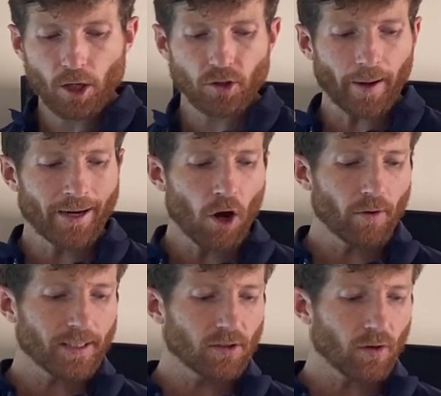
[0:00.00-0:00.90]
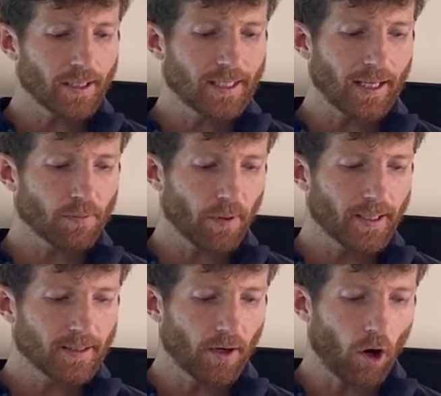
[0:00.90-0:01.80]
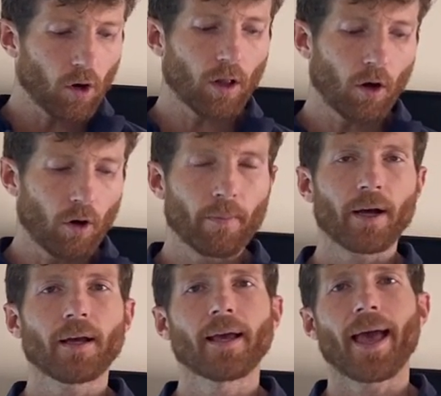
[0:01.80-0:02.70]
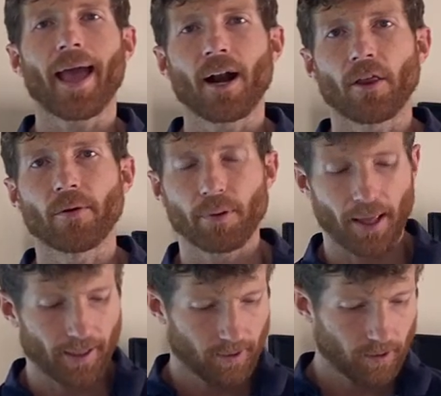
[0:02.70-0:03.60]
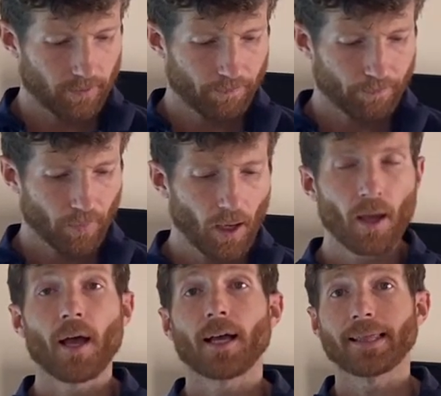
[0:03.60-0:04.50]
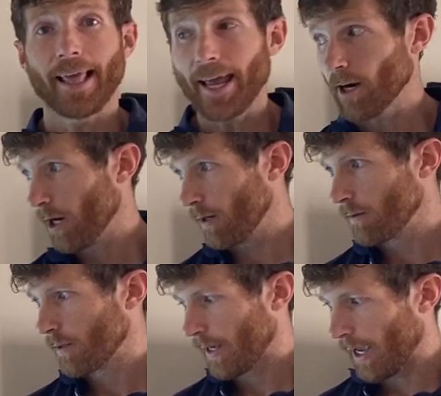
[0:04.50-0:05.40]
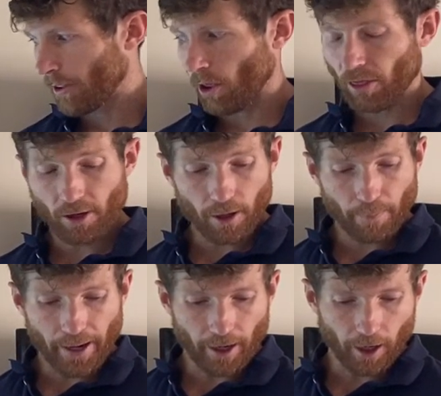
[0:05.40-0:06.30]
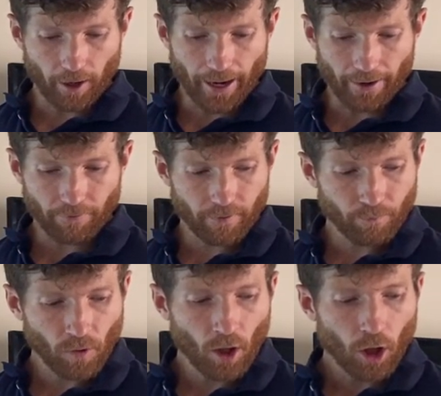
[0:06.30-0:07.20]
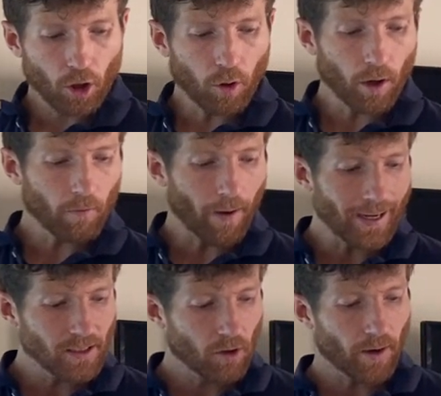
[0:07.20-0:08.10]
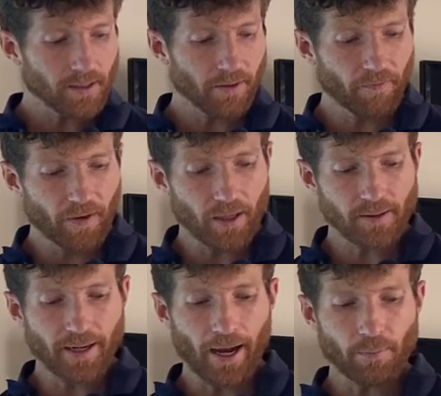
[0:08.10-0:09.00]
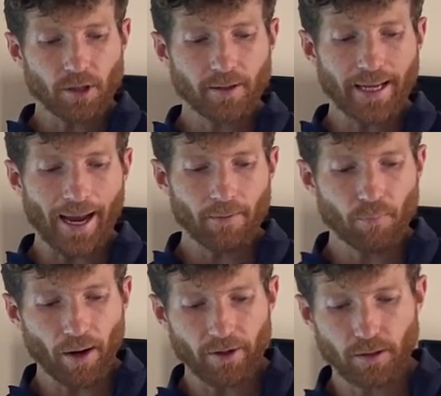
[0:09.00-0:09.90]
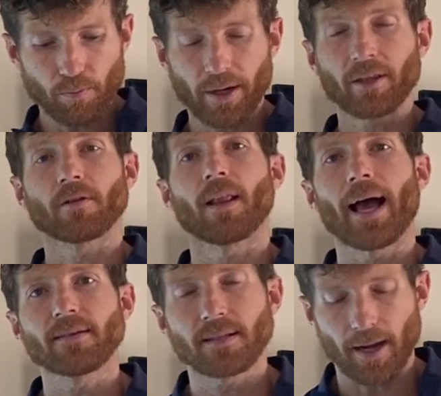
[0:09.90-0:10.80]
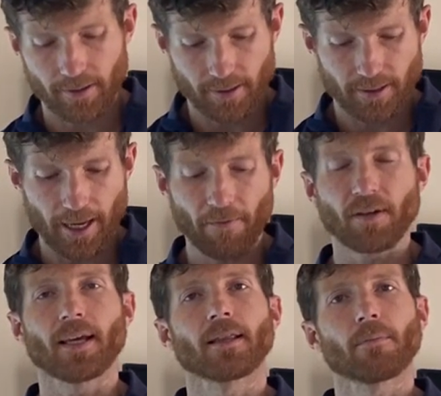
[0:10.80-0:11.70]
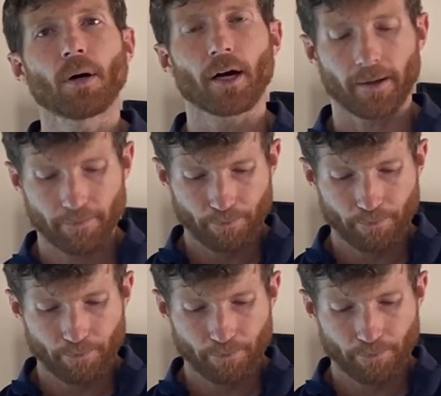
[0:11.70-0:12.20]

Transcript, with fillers: So I know this story takes place in Oklahoma and on the plains. Later, in the third paragraph, Cora rides across the fields and helps her dad and brothers bring their livestock to safety in the barn.